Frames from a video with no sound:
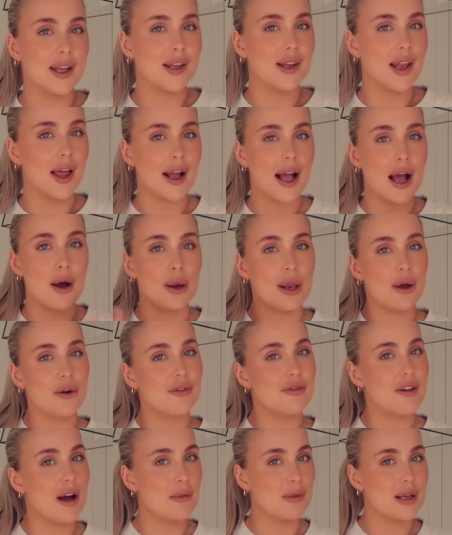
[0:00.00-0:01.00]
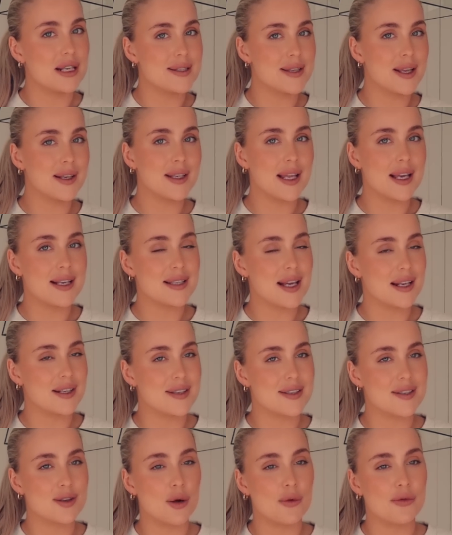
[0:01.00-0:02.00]
and like our little family Sundays had
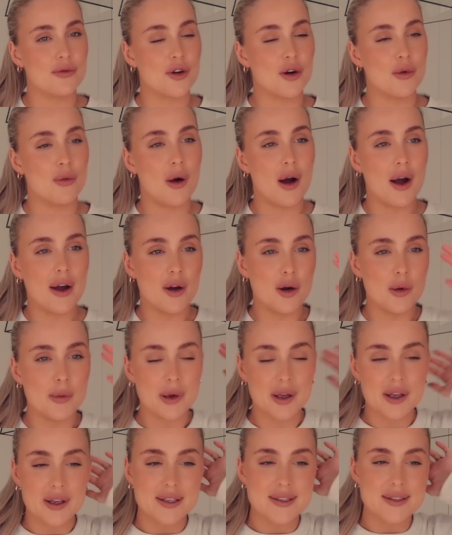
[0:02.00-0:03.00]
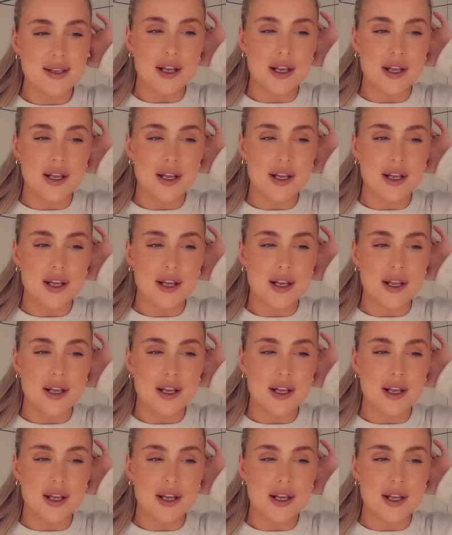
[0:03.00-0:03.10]
to stop for a while because